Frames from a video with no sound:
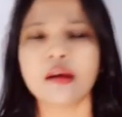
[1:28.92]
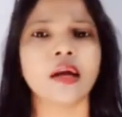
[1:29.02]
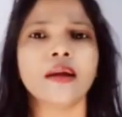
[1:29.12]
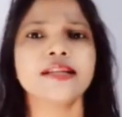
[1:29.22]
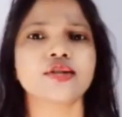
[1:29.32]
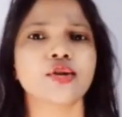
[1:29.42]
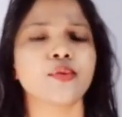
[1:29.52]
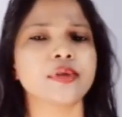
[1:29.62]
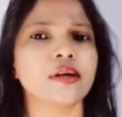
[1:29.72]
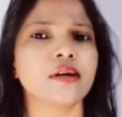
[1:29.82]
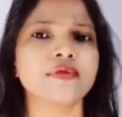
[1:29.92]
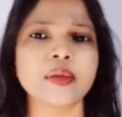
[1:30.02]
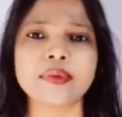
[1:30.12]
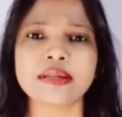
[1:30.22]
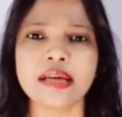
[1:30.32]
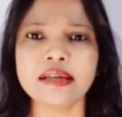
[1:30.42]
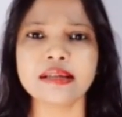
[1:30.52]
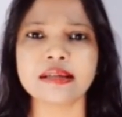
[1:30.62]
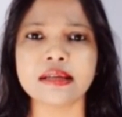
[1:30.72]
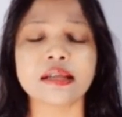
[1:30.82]
Now let's observe some
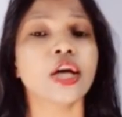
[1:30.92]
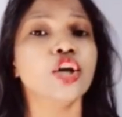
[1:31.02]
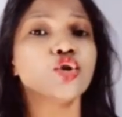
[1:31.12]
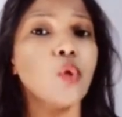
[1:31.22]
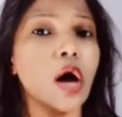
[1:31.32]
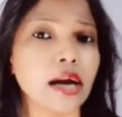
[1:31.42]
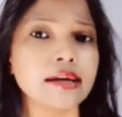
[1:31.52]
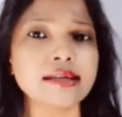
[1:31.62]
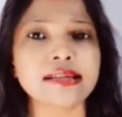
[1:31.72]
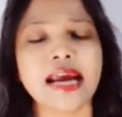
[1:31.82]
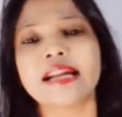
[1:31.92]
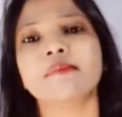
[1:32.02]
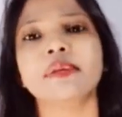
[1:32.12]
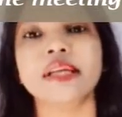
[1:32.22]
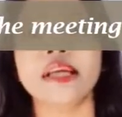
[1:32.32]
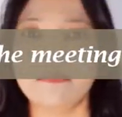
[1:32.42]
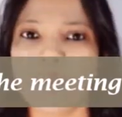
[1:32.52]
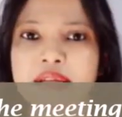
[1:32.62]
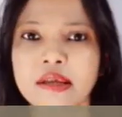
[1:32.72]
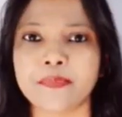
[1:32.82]
sentences to understand the meaning
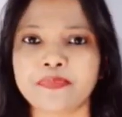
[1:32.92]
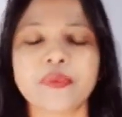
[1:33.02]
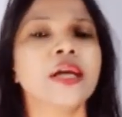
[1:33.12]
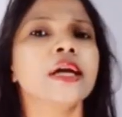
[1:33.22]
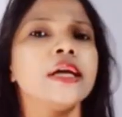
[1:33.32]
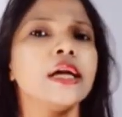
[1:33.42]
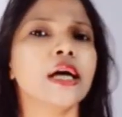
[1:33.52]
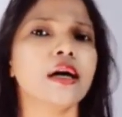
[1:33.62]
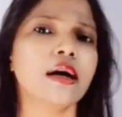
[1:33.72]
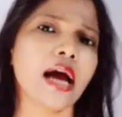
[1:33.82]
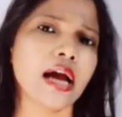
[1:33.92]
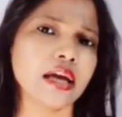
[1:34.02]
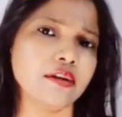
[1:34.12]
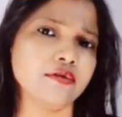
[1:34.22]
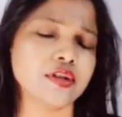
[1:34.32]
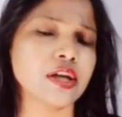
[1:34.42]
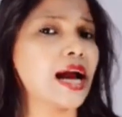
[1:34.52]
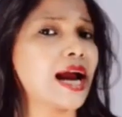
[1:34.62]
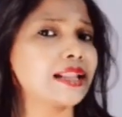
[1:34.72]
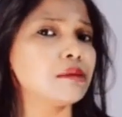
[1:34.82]
better. He arrived
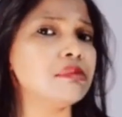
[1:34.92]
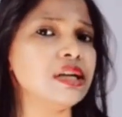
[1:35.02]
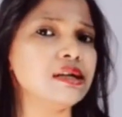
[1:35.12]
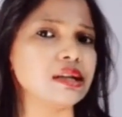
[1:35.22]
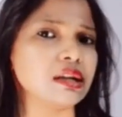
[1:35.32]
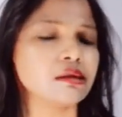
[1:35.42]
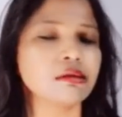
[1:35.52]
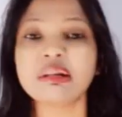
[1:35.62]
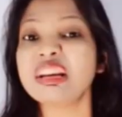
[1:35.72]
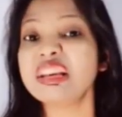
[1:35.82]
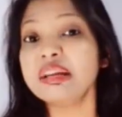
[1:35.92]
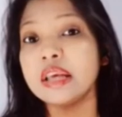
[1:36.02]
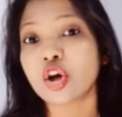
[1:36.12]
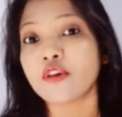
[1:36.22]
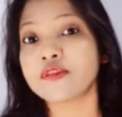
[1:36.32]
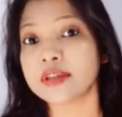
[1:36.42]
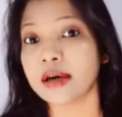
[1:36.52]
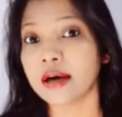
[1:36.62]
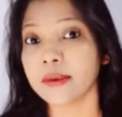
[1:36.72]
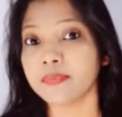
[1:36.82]
at the meeting in the nick of
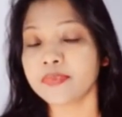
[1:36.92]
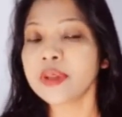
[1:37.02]
time.